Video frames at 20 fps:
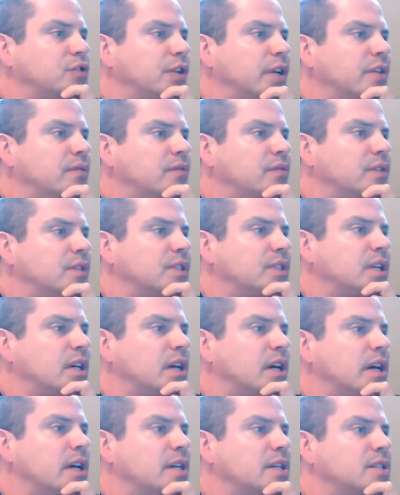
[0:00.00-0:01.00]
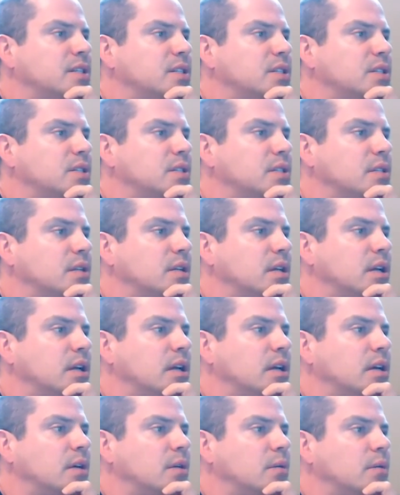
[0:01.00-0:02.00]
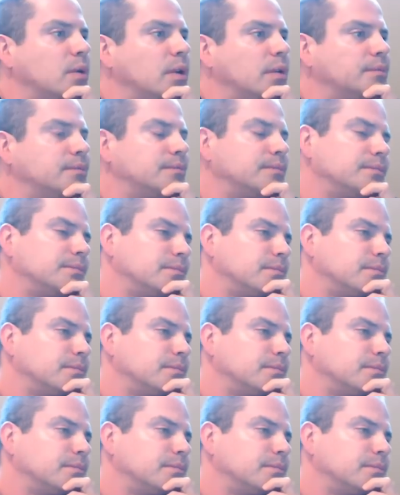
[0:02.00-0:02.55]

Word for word: train for size? Uh, well,